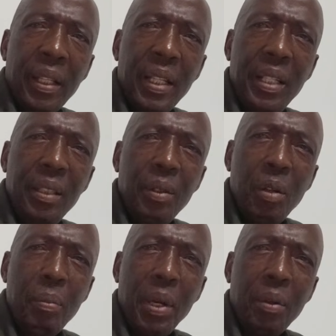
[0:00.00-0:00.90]
That is the
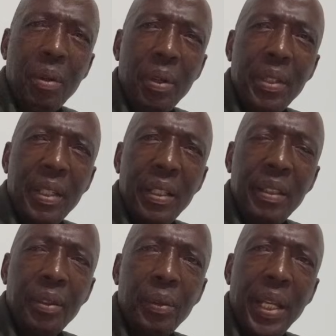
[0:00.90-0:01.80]
normal course that
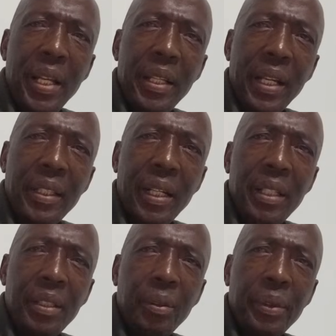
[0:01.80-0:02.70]
any
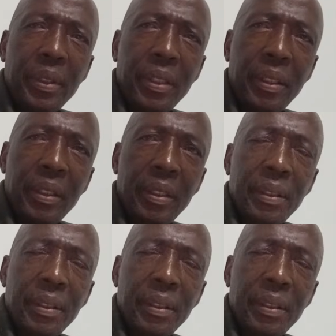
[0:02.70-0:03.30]
extradition will take.